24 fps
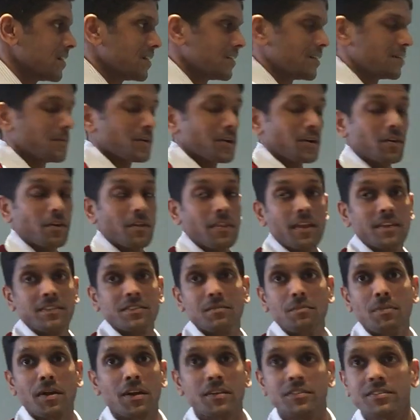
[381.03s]
Oh my God, that's
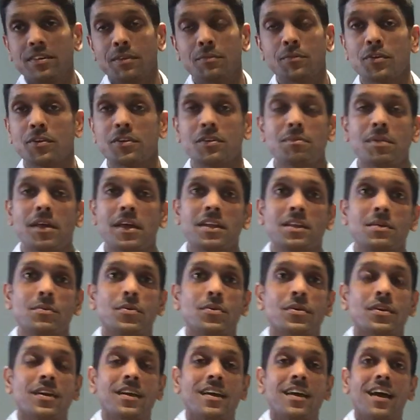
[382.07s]
embarrassing. I'm not going to play
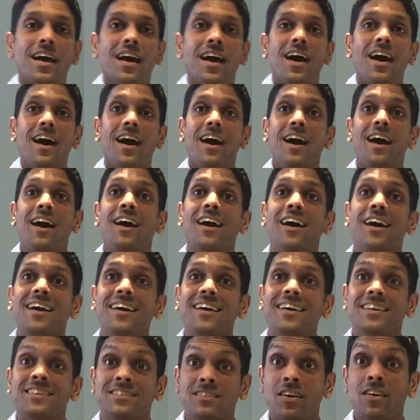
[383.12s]
anymore.
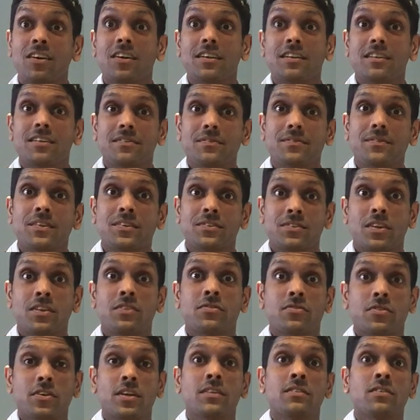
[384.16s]
It's hard.
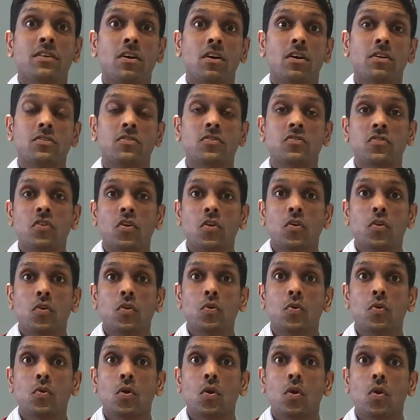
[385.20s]
It's hard.
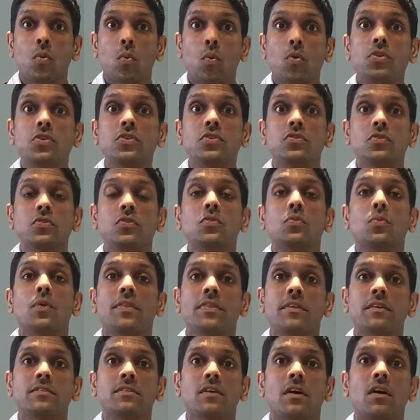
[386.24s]
So what do you do when
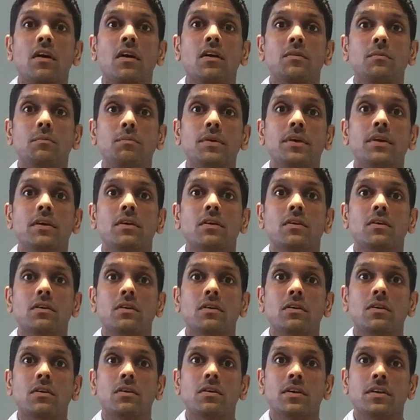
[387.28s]
there's a hard bit
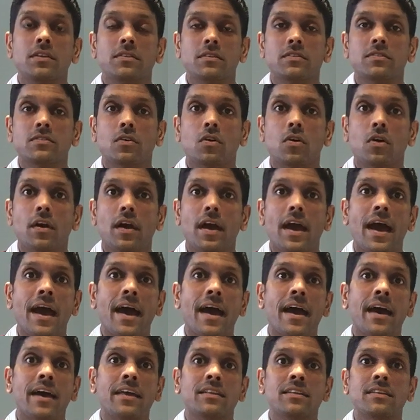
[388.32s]
in the song?
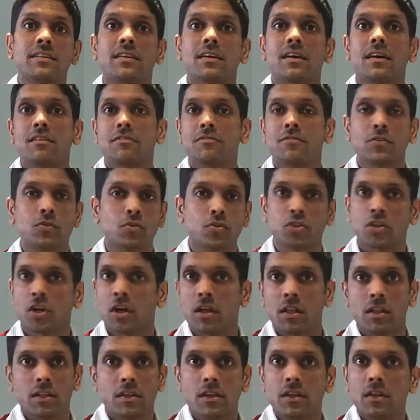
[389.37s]
And for your
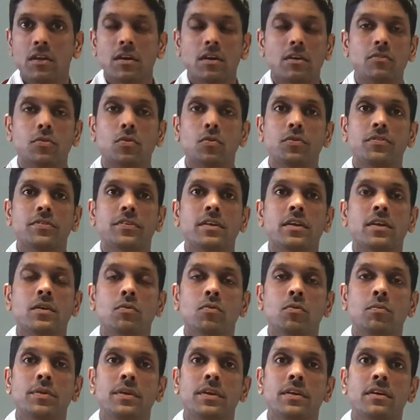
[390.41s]
child, of course, it
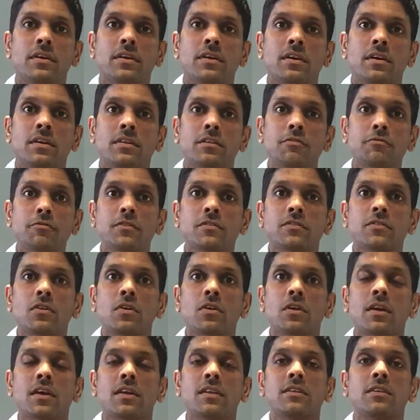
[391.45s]
would be a different
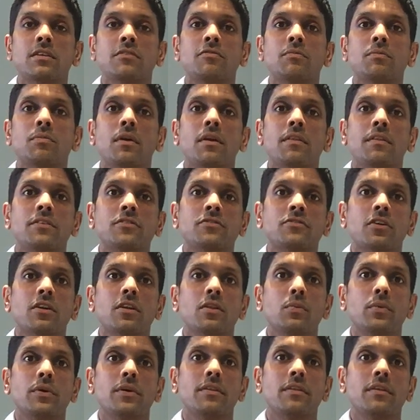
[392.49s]
song and a different part they
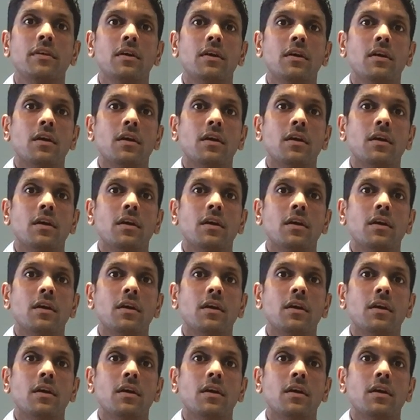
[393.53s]
struggle with.